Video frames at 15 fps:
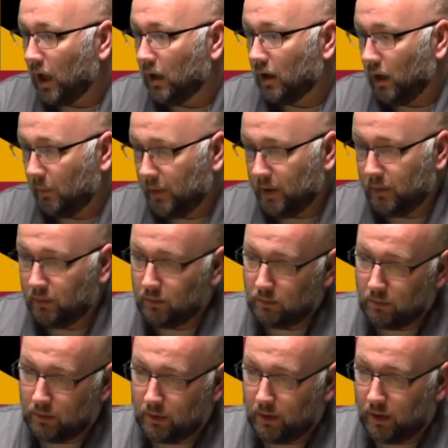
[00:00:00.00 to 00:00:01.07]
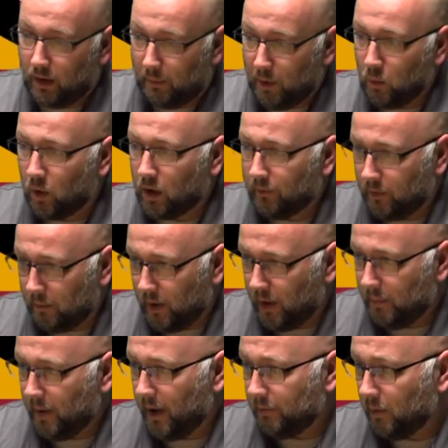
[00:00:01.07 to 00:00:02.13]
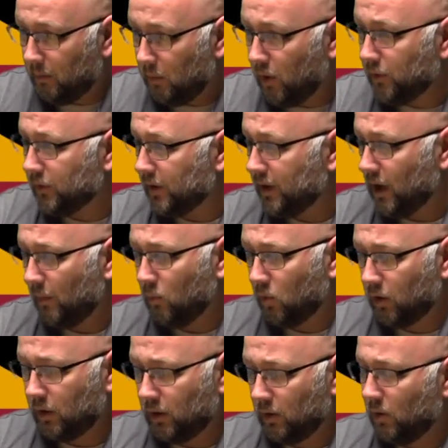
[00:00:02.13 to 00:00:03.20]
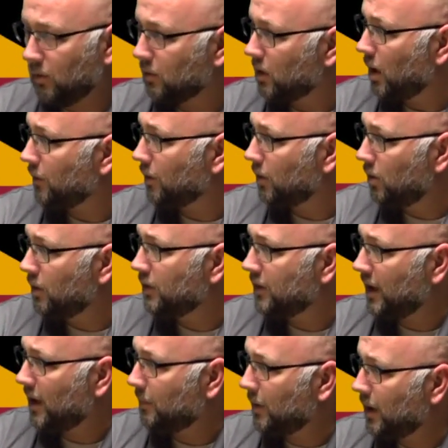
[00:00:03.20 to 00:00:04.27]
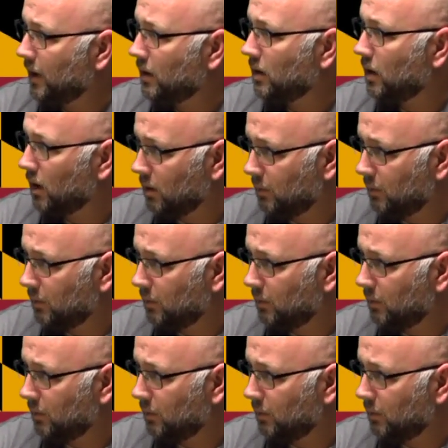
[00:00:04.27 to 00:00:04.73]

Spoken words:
I'll be working for Mary Beth, but mostly I'm working on Governor Hogan's campaign.